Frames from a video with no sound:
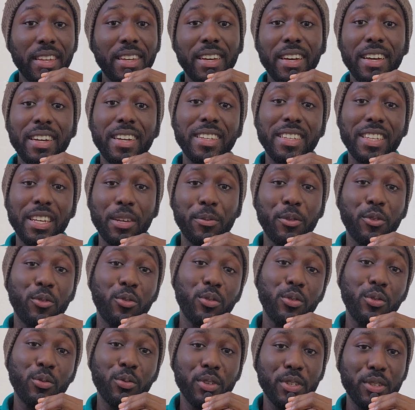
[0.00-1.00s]
At the time,
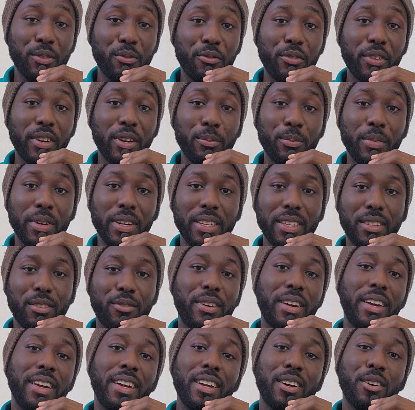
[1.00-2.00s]
Heroku was free, but
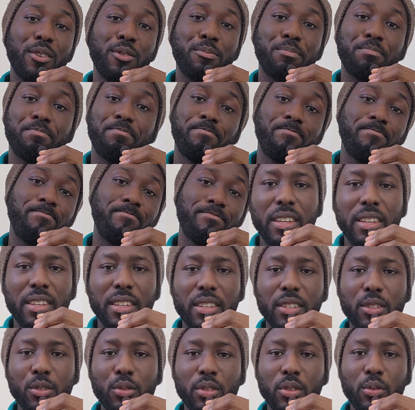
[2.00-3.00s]
right now.
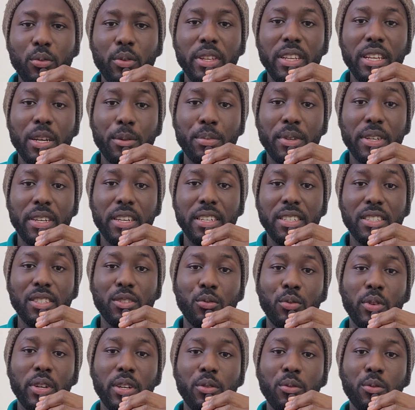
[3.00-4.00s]
So the way the application
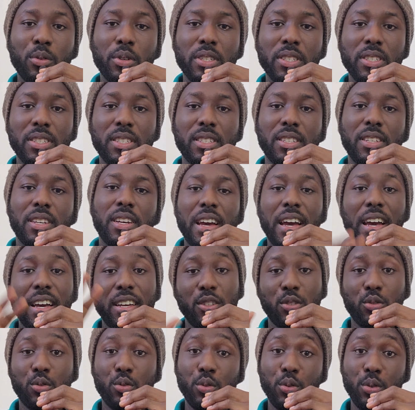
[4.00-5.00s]
worked was I
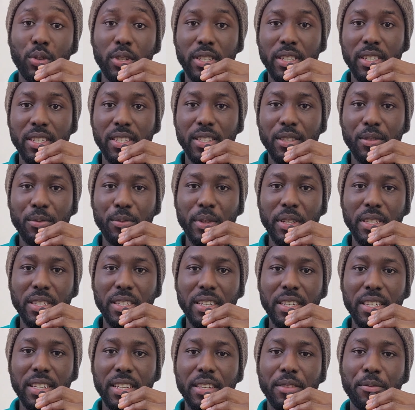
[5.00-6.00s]
had two users
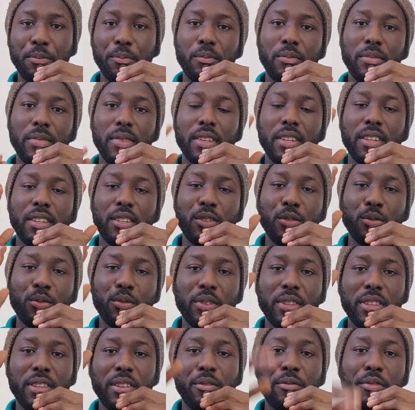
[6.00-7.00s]
basically. So
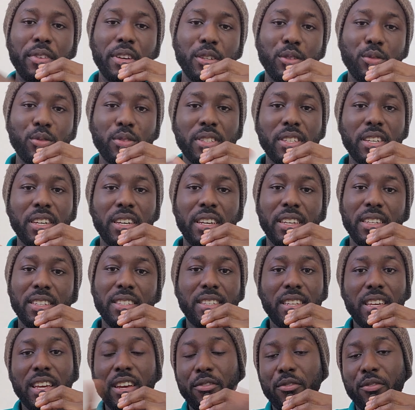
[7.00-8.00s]
the first user
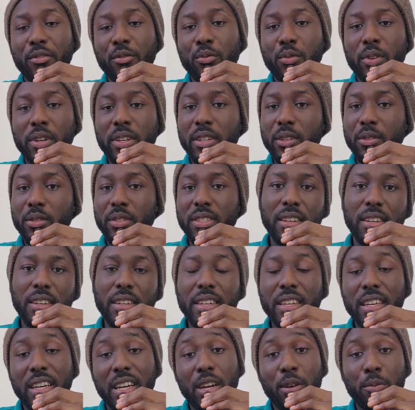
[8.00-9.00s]
is everyone else in
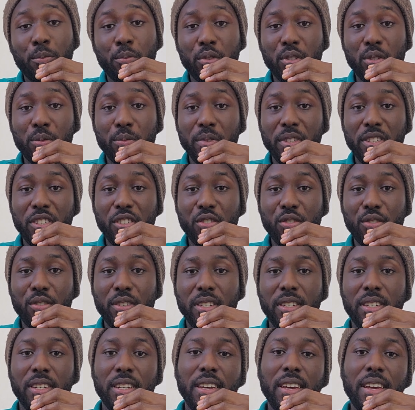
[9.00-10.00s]
the campus
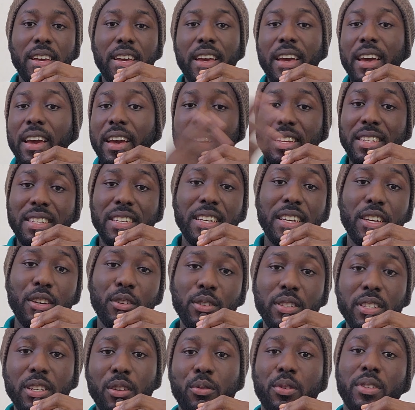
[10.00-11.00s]
ministry, and the second
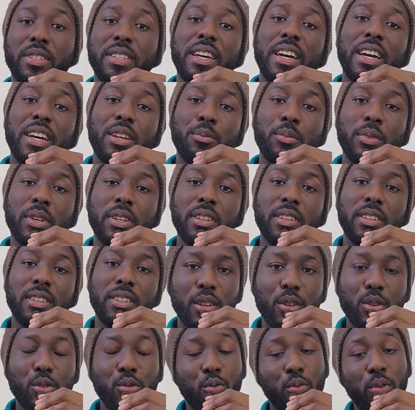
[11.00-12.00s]
user was the
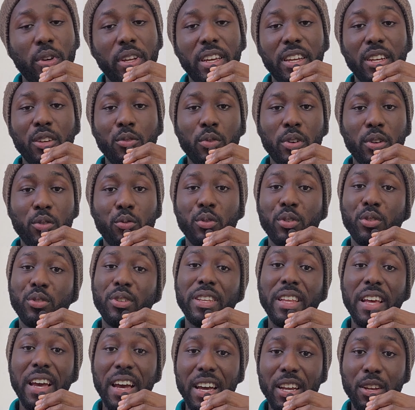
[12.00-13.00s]
admin. So when anyone who is not
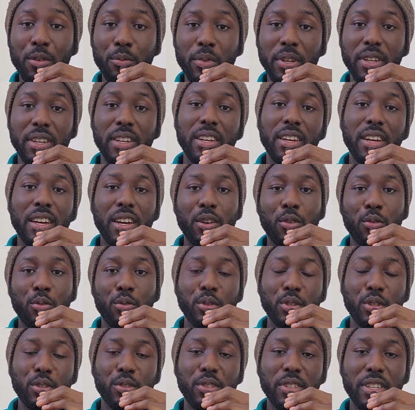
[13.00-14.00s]
the admin
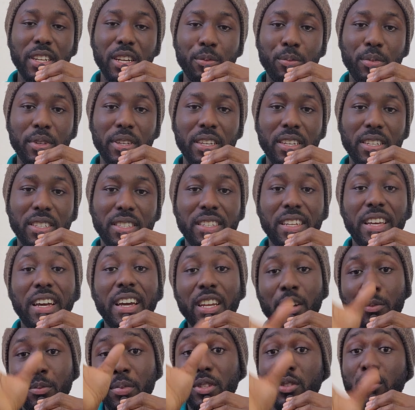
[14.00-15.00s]
goes onto the application, they had
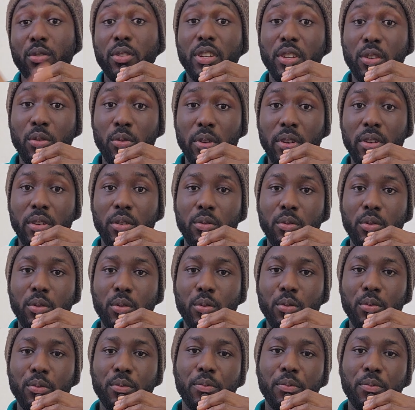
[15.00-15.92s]
a particular URL though.